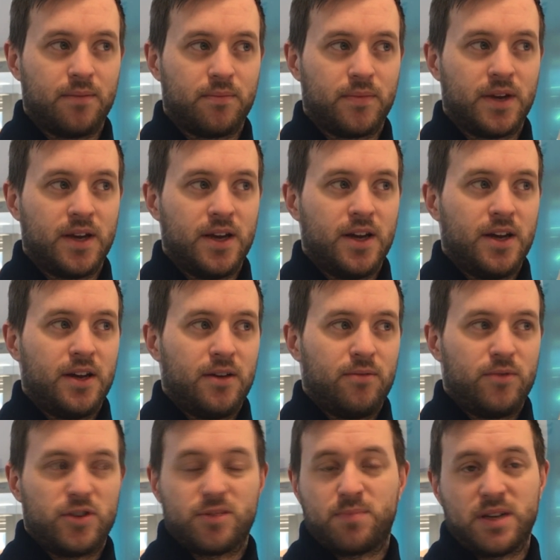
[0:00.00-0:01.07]
team,
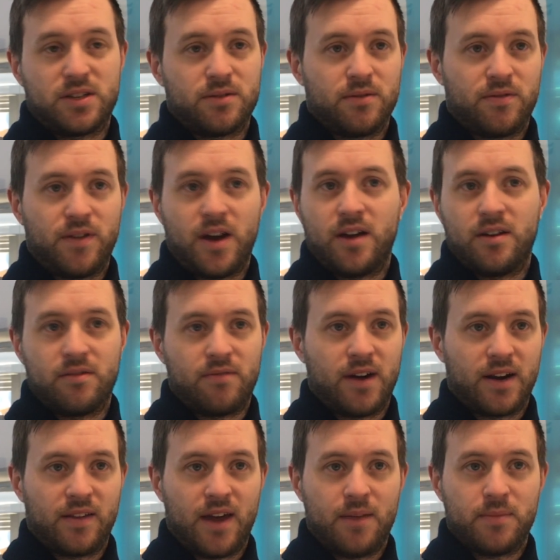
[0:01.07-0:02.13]
we just picked up the
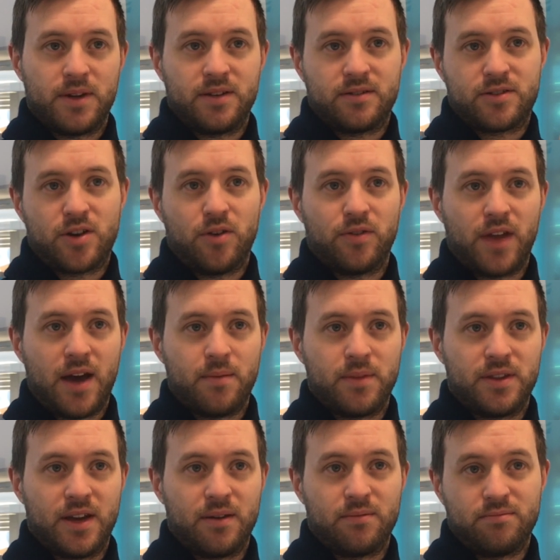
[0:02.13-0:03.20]
phone and rang them and
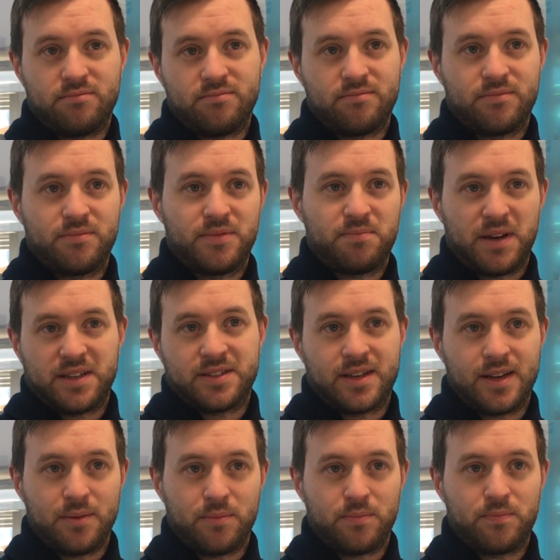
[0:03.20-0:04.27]
told them, and they
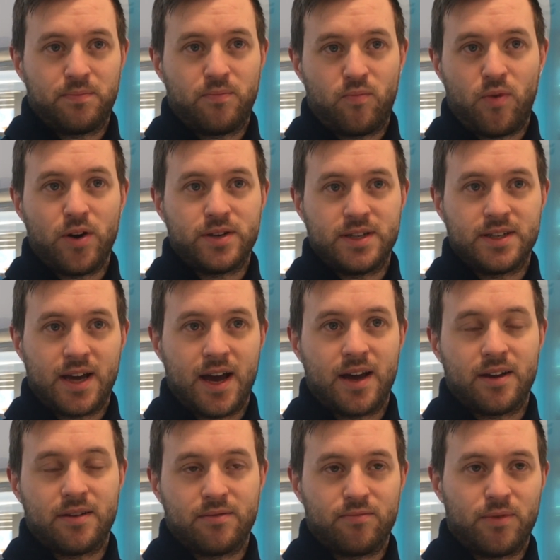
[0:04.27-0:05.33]
basically wrote
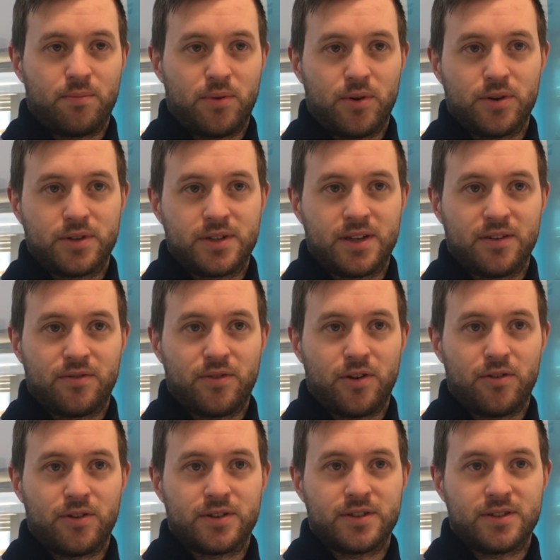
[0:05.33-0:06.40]
it down, reported
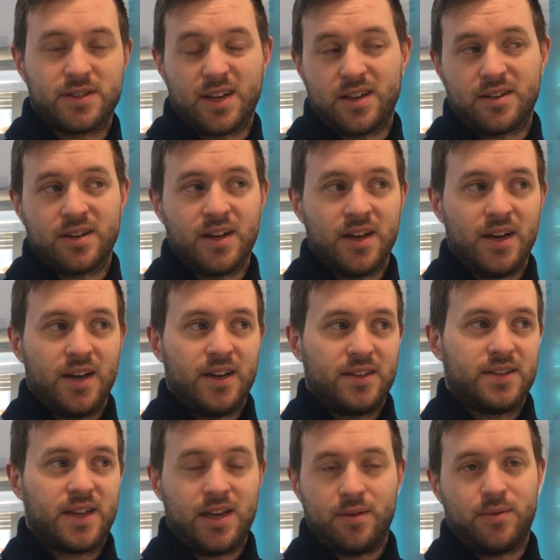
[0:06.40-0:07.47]
it for us and said
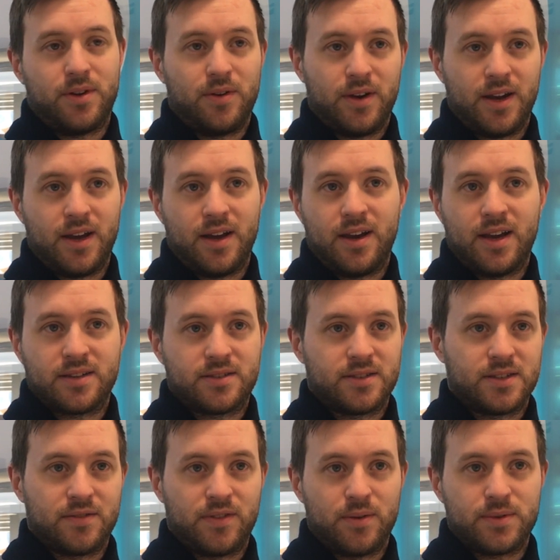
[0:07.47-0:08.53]
to keep doing it,
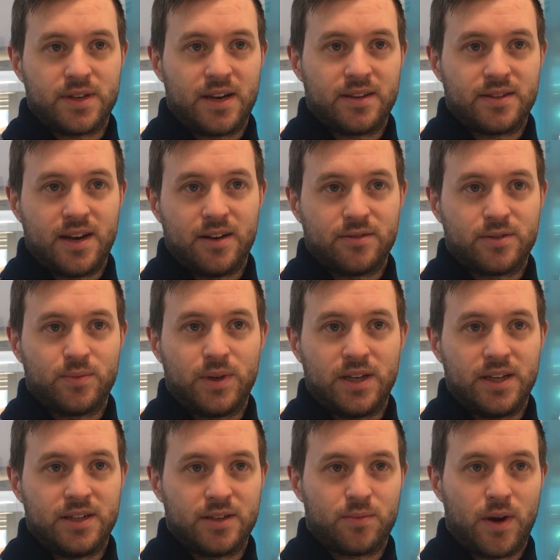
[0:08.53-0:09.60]
and asked us if there was anything
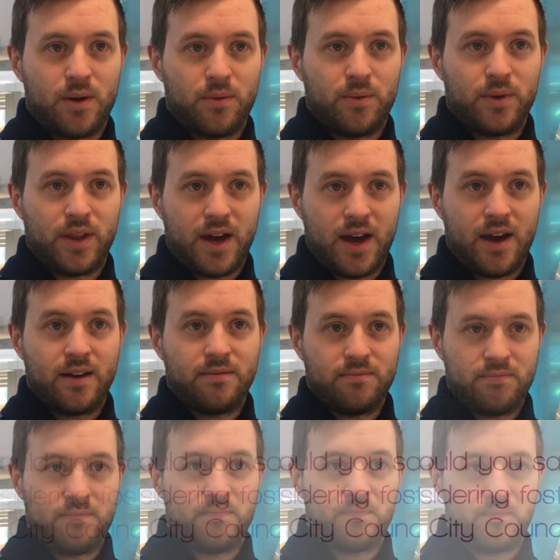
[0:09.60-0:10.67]
else we needed while we were
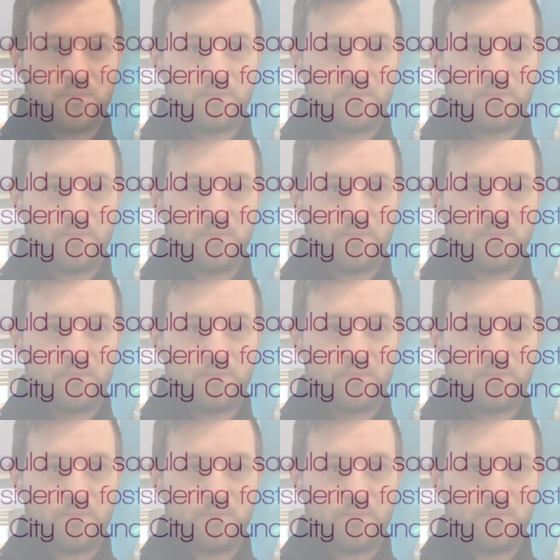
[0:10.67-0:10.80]
there.